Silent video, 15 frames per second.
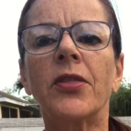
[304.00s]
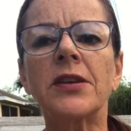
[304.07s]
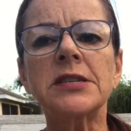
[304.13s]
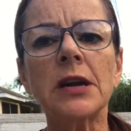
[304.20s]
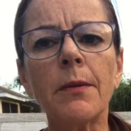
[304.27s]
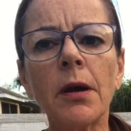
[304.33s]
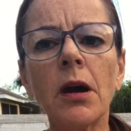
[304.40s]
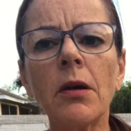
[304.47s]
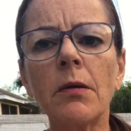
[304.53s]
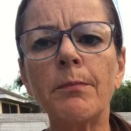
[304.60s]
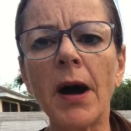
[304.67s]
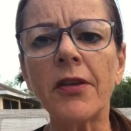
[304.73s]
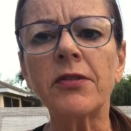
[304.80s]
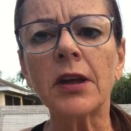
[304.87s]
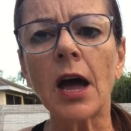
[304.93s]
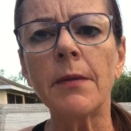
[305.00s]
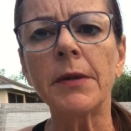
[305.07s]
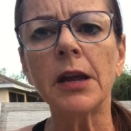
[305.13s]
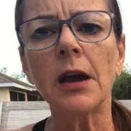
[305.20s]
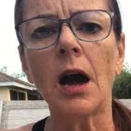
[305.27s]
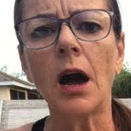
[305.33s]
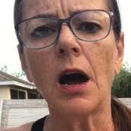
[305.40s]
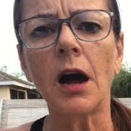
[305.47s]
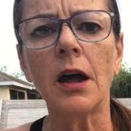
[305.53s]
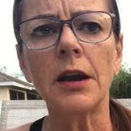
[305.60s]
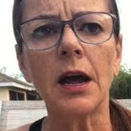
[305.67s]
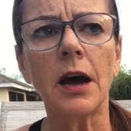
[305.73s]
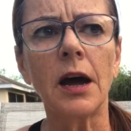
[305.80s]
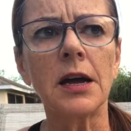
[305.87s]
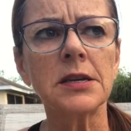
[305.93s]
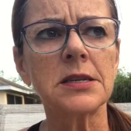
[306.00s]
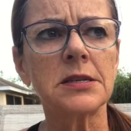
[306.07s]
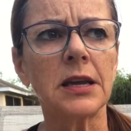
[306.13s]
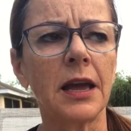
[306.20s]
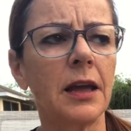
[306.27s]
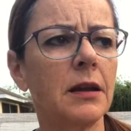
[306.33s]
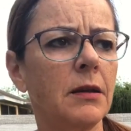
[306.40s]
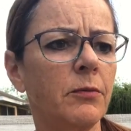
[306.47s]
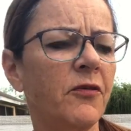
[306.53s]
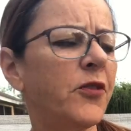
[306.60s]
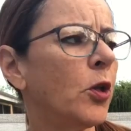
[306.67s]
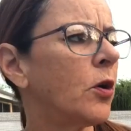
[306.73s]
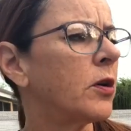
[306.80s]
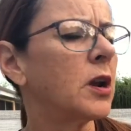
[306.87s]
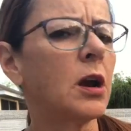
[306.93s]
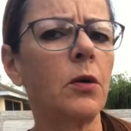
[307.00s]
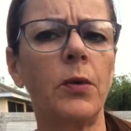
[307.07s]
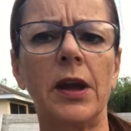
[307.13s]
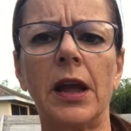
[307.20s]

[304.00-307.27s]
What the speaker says: with the summer months coming on us in Florida,